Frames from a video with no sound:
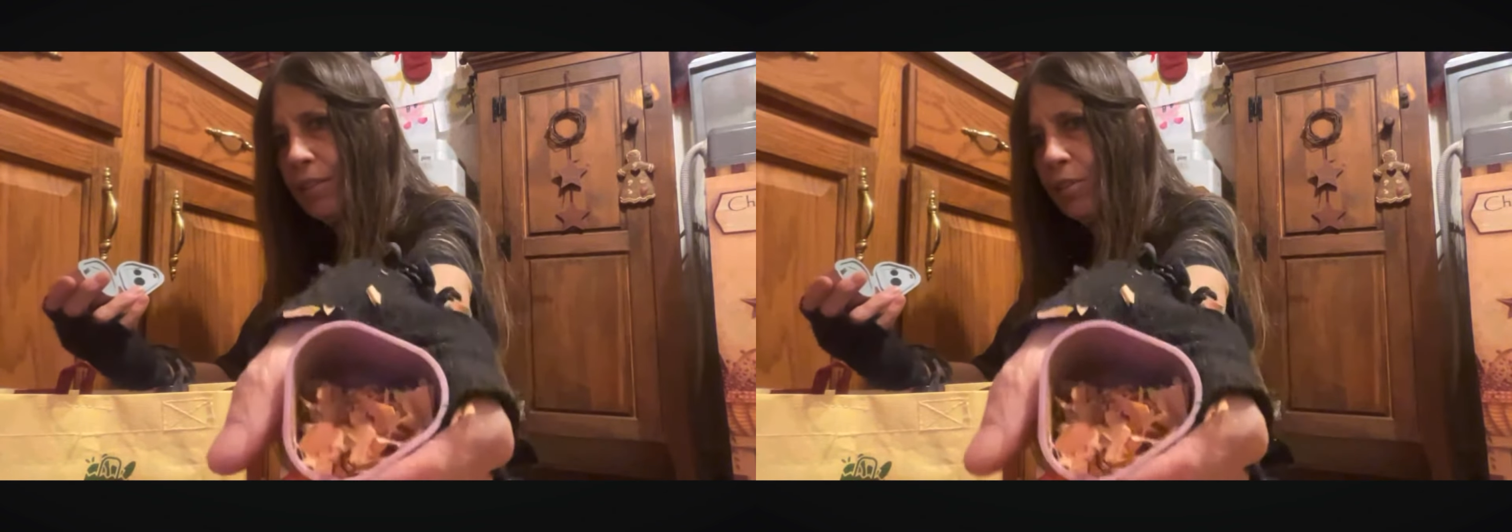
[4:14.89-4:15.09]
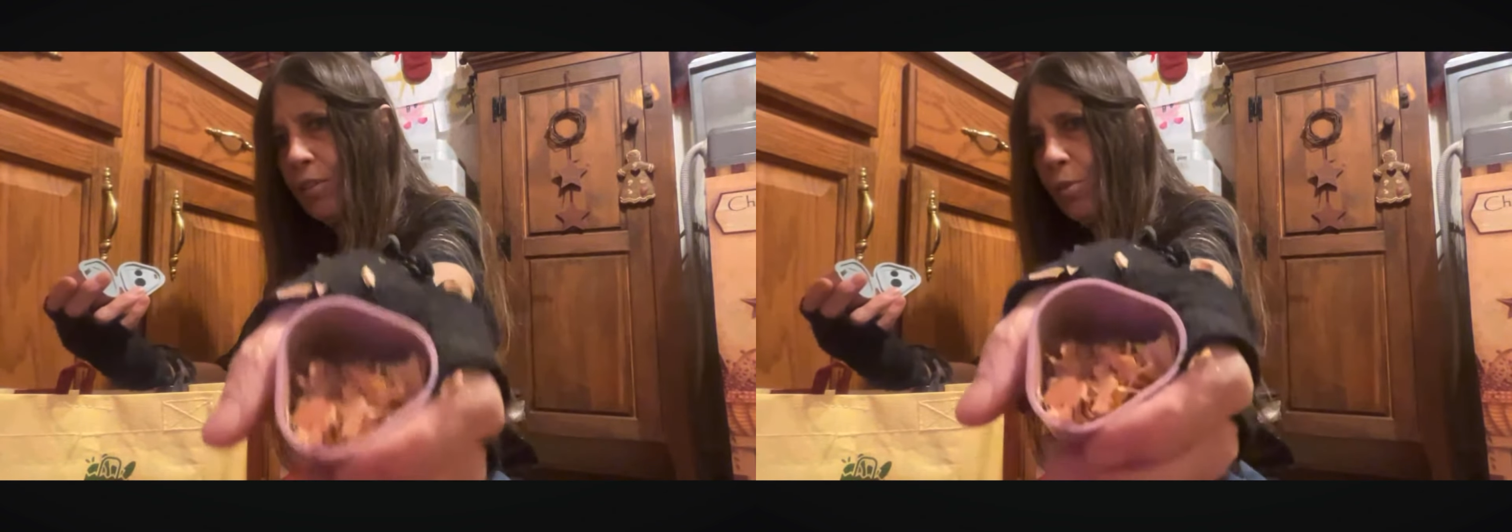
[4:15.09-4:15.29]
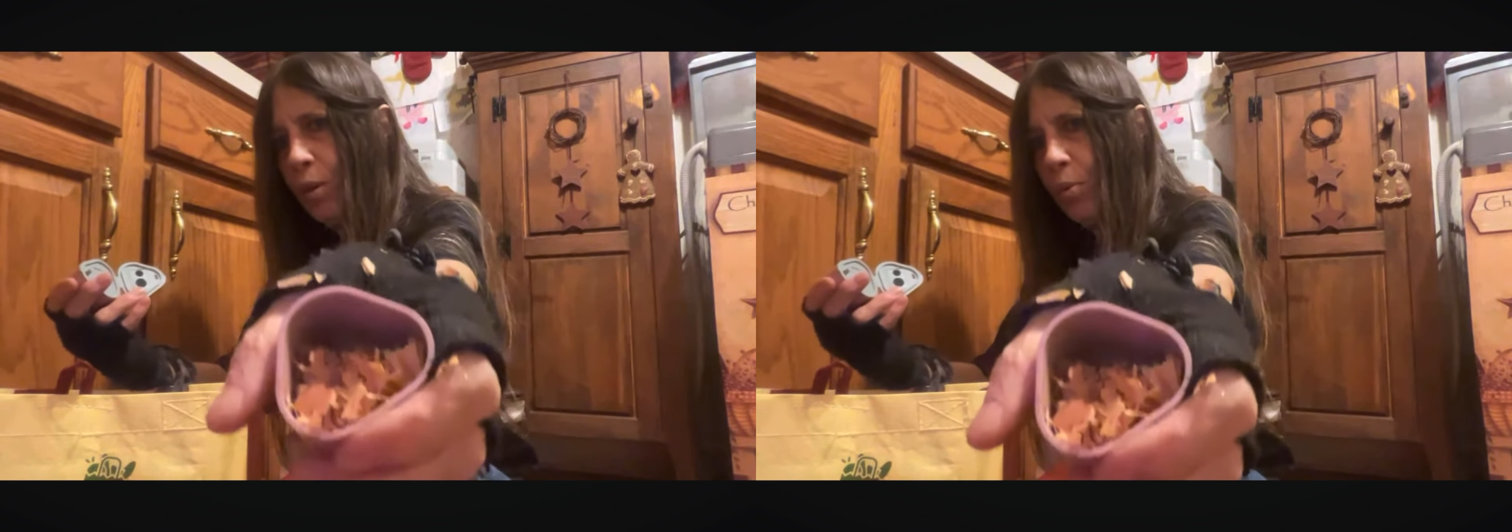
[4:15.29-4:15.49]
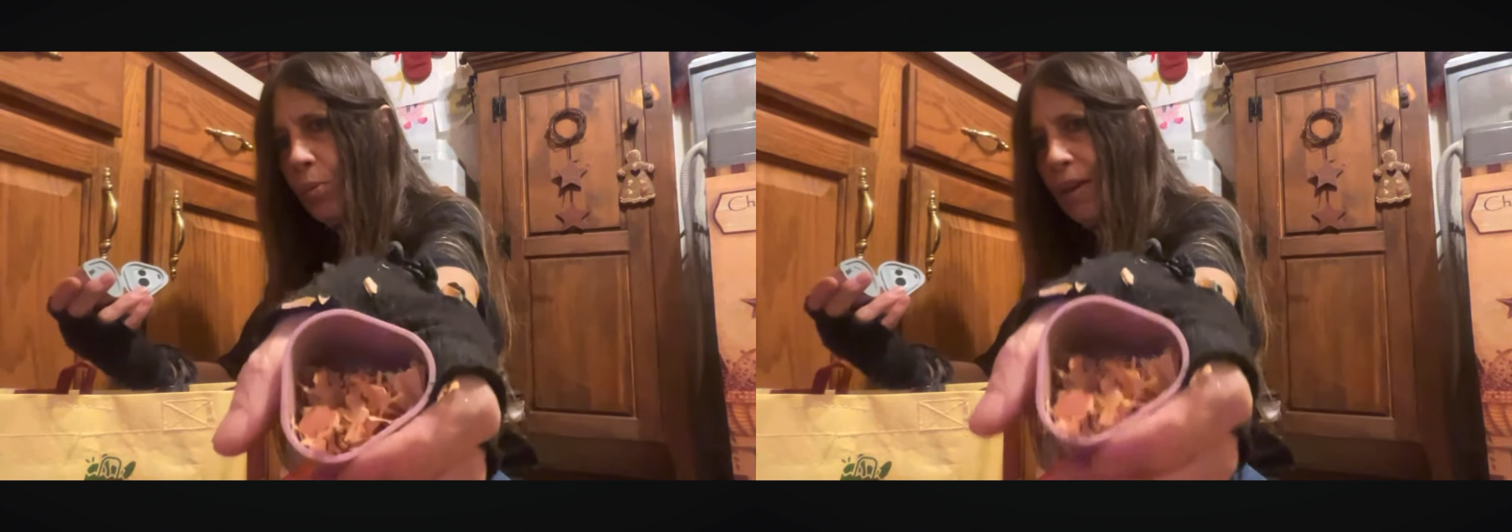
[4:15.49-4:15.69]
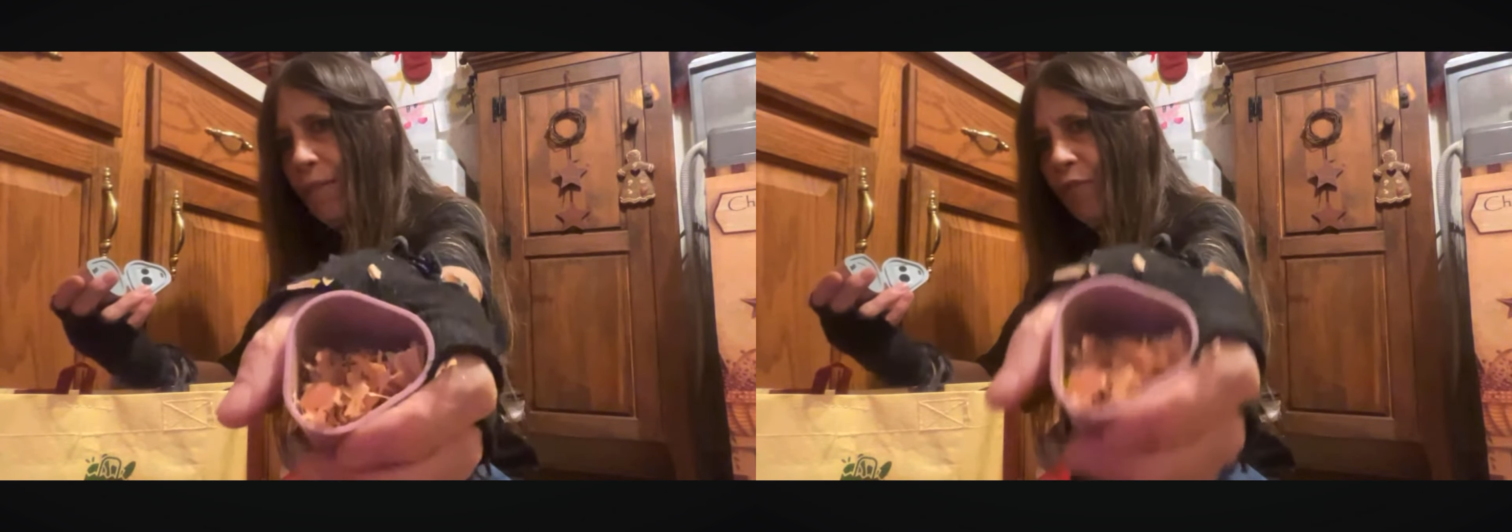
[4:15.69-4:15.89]
Look what
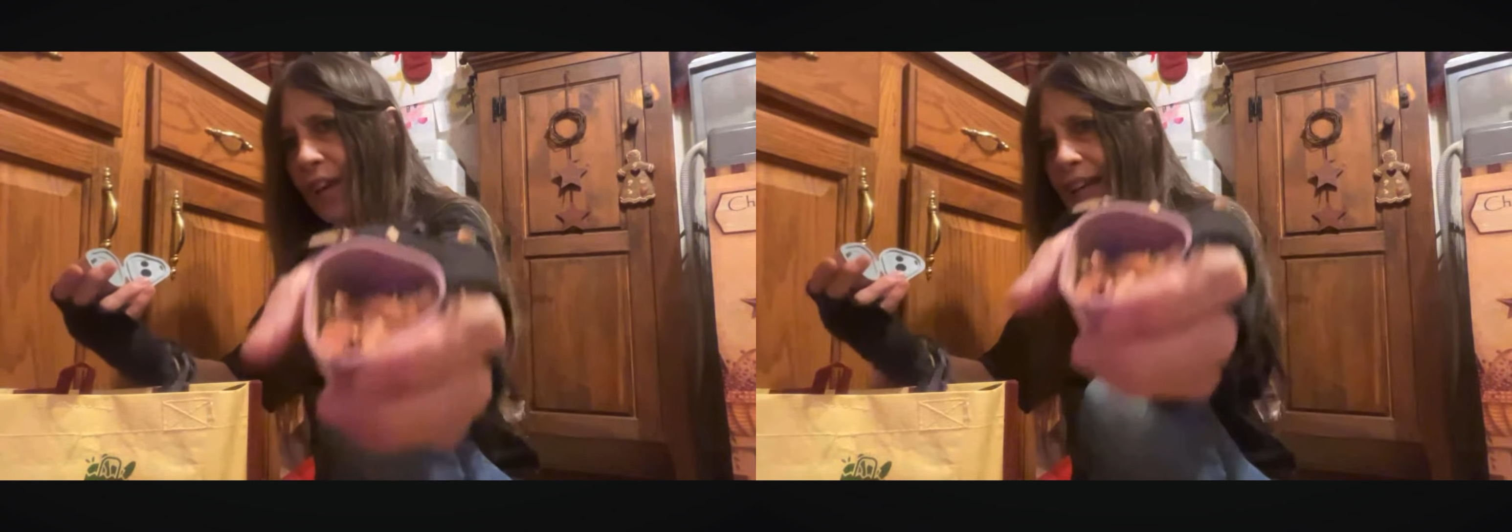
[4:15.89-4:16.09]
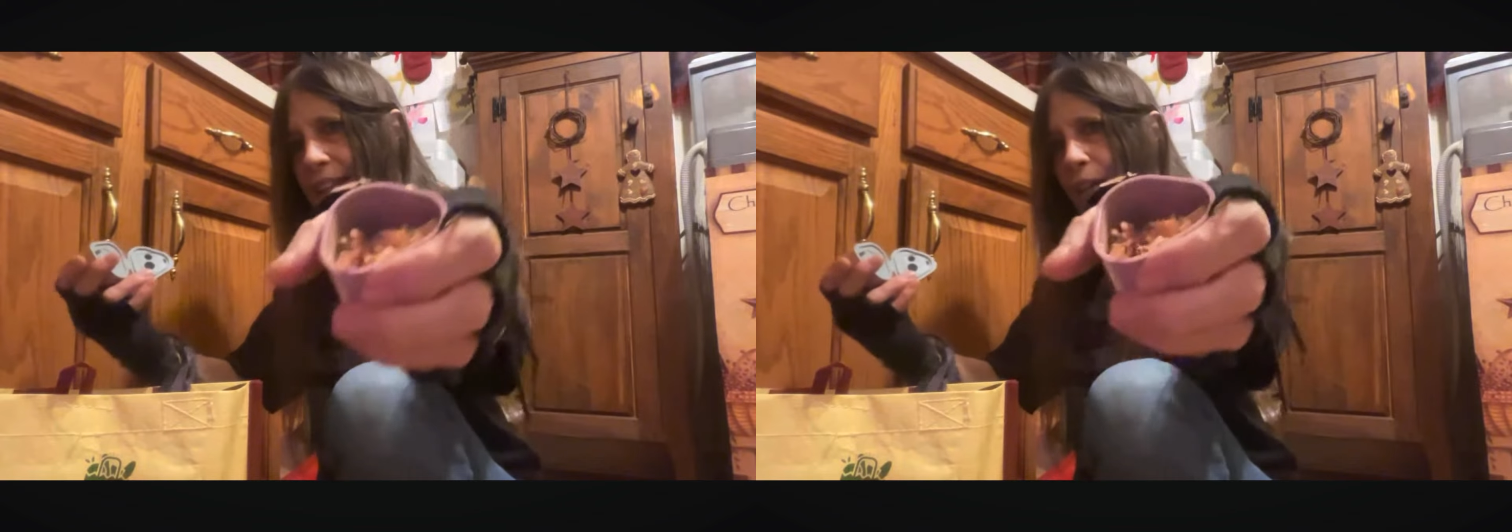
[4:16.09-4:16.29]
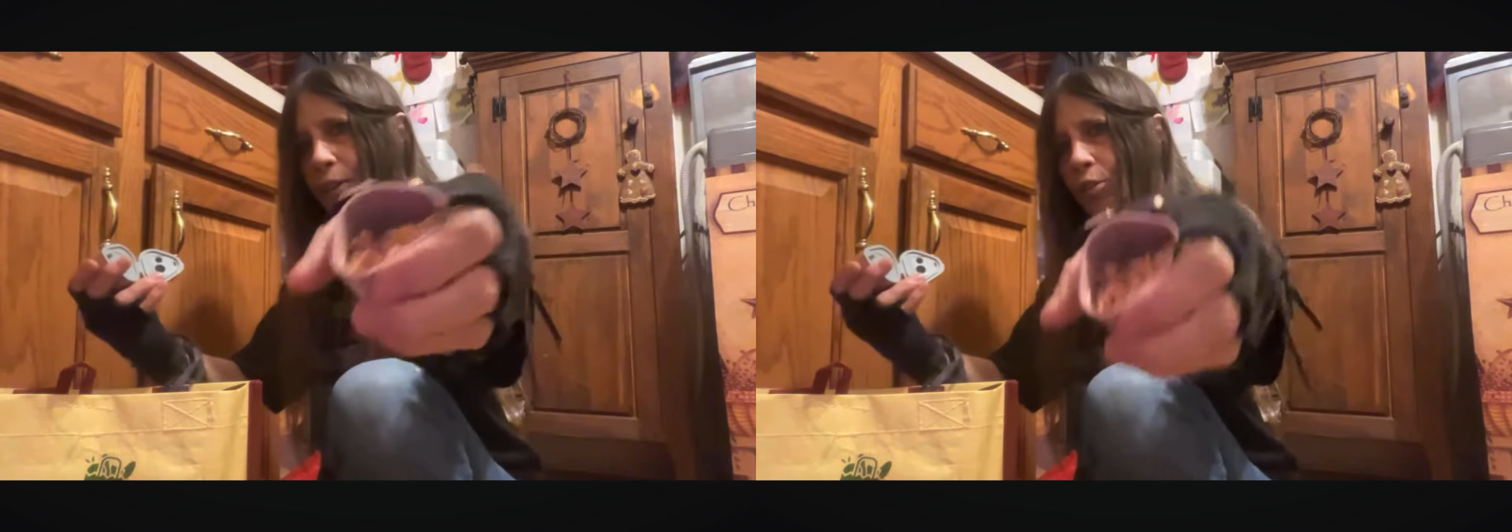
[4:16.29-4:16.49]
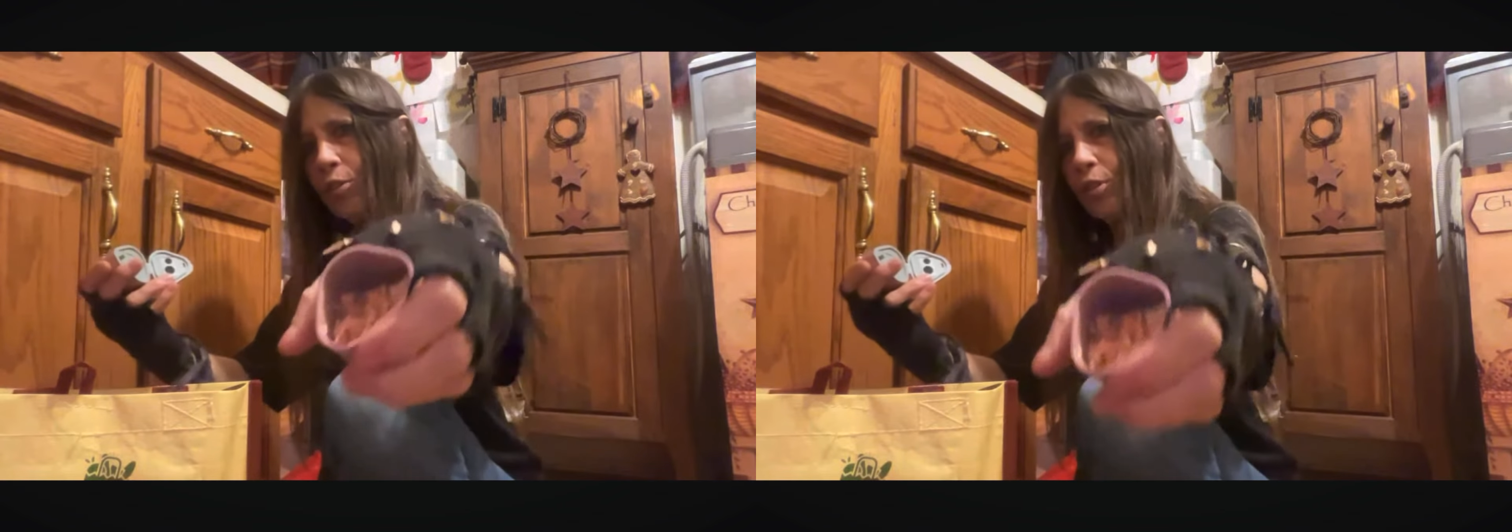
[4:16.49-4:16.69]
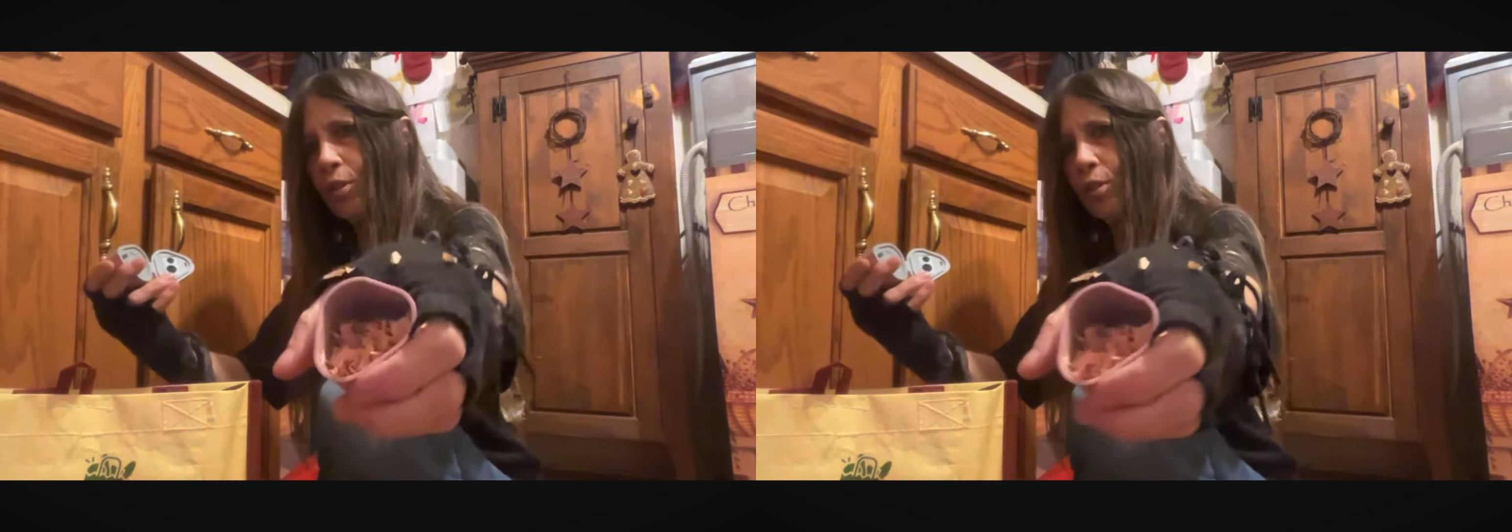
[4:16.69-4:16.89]
we
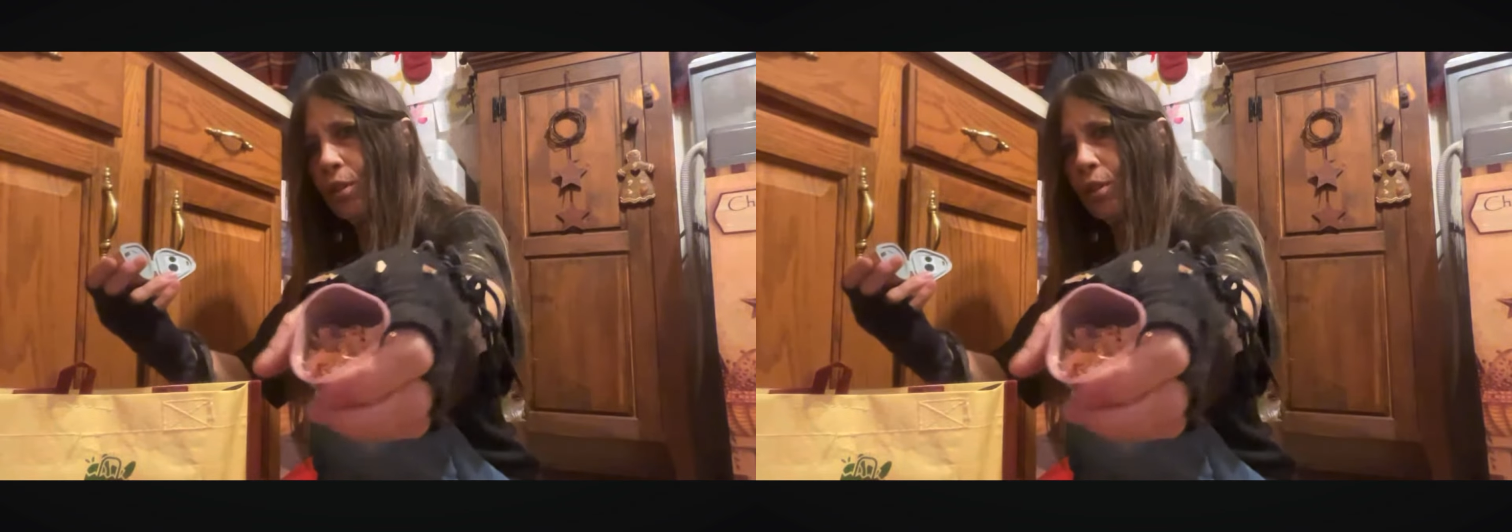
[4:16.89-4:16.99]
found.